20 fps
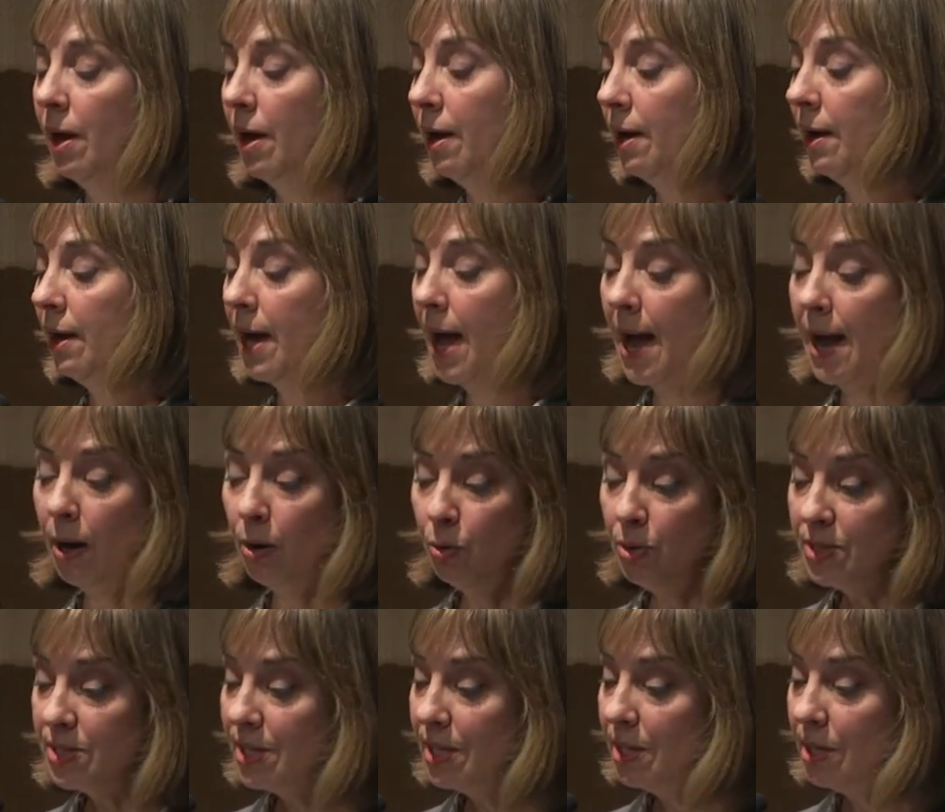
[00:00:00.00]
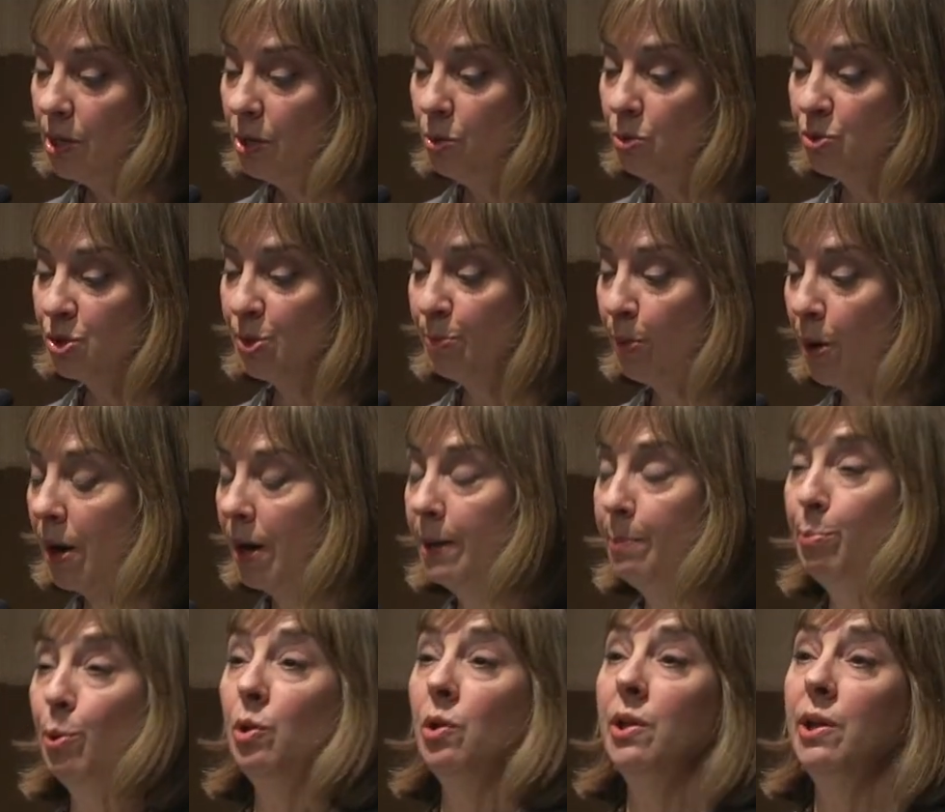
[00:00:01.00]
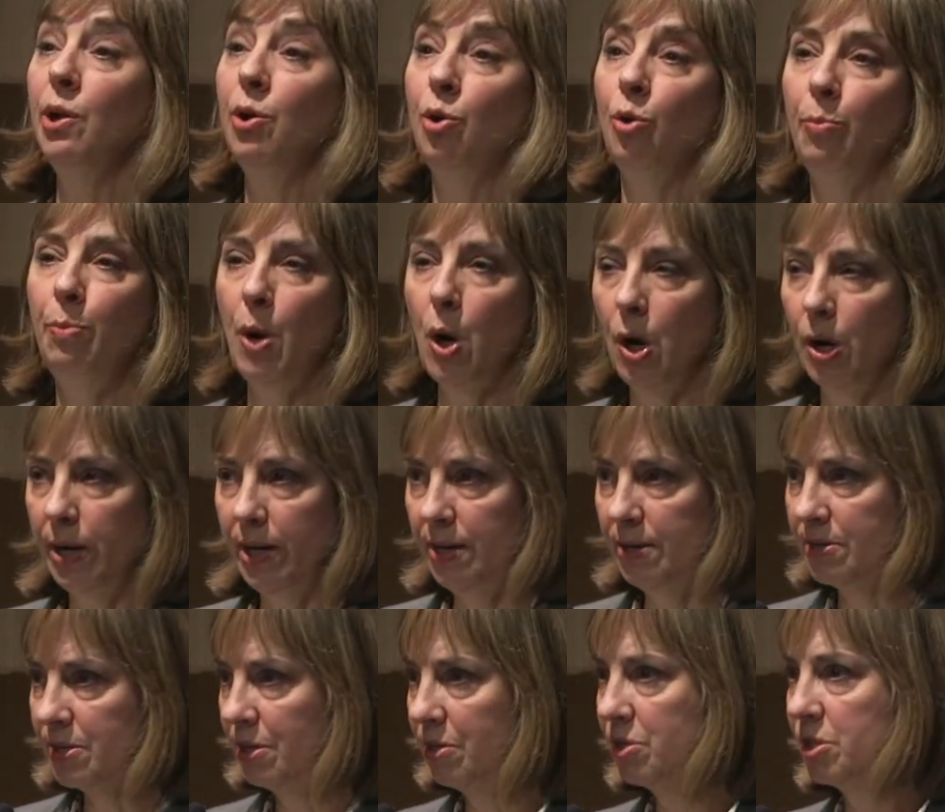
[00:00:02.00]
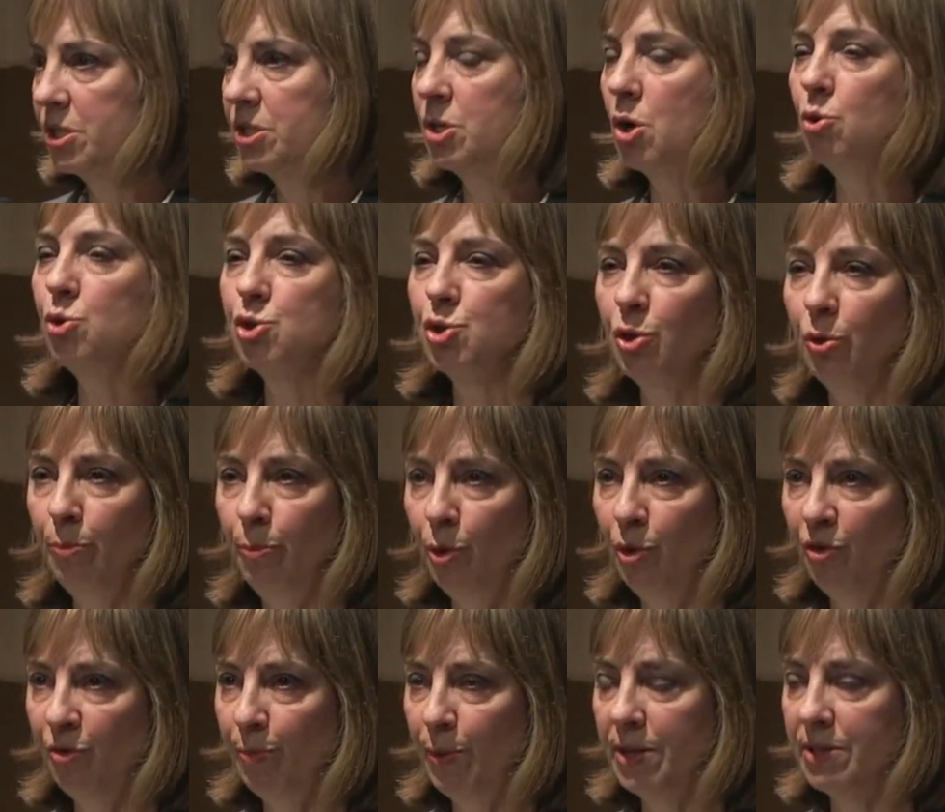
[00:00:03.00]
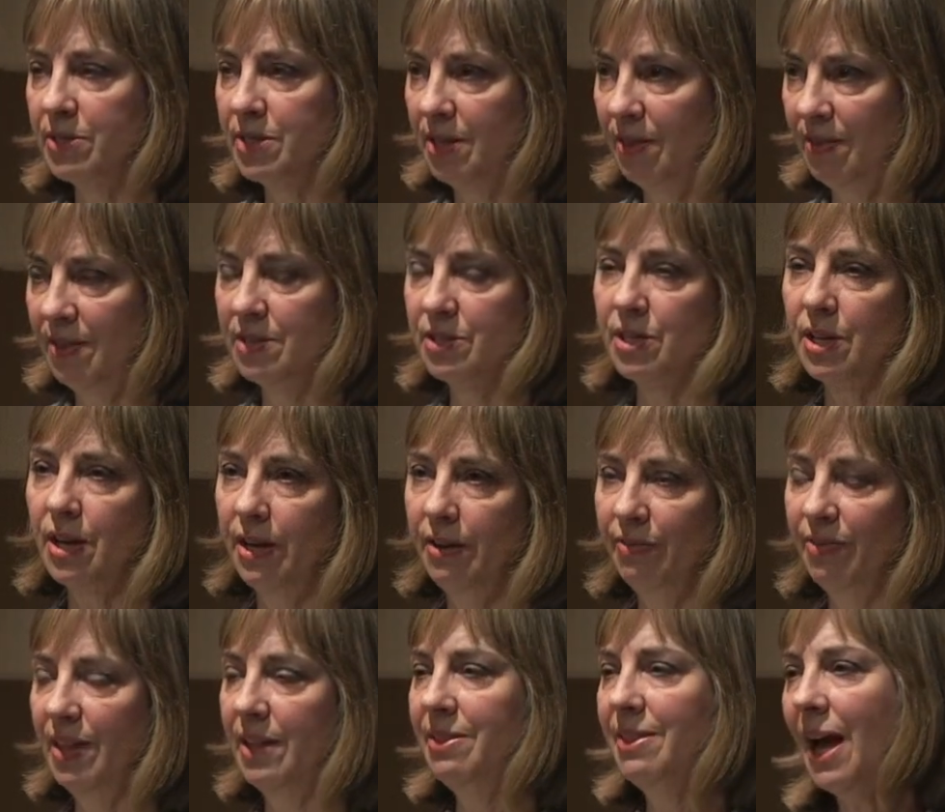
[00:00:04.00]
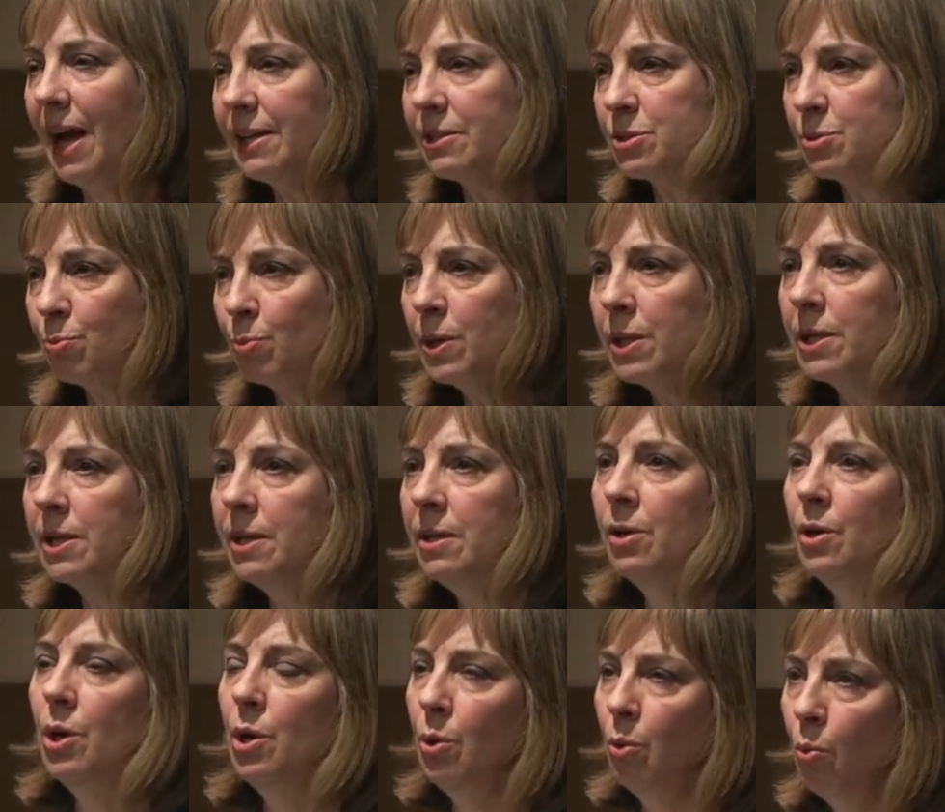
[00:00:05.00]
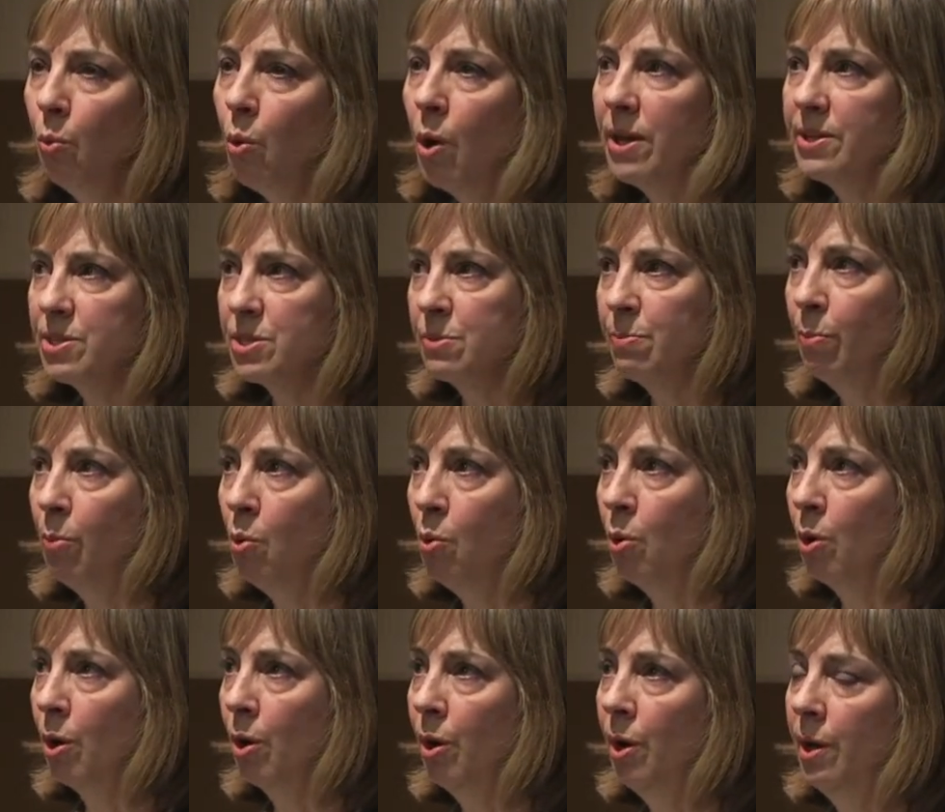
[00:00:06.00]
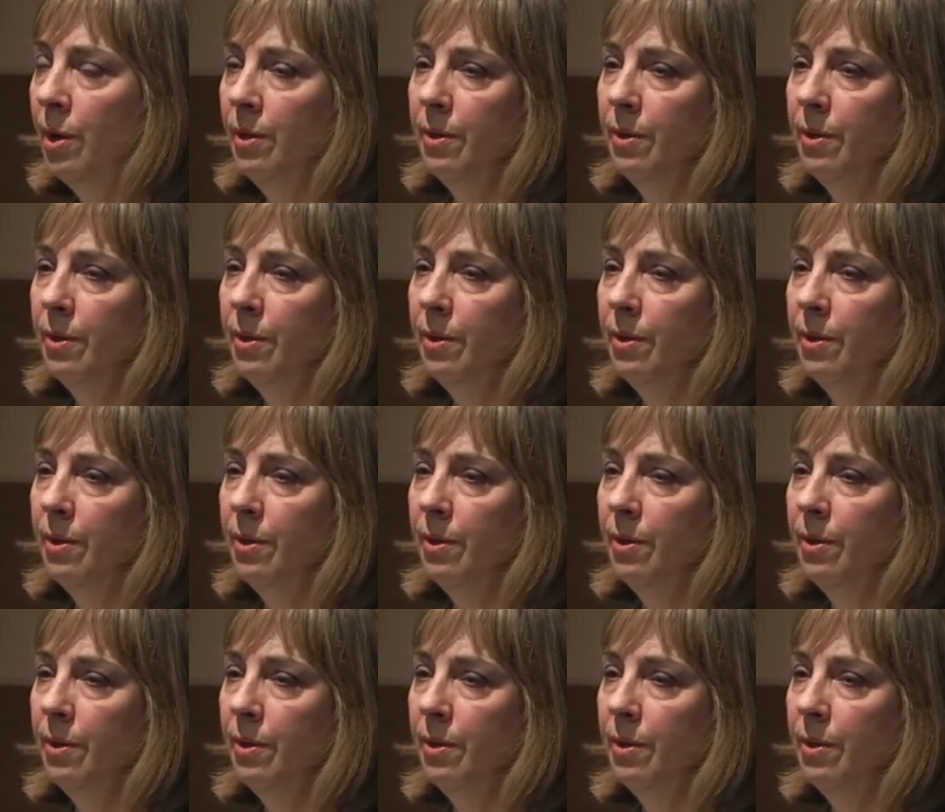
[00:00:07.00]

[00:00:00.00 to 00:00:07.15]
uh, how is it used by political parties and social movements and this kind of thing that's really what's more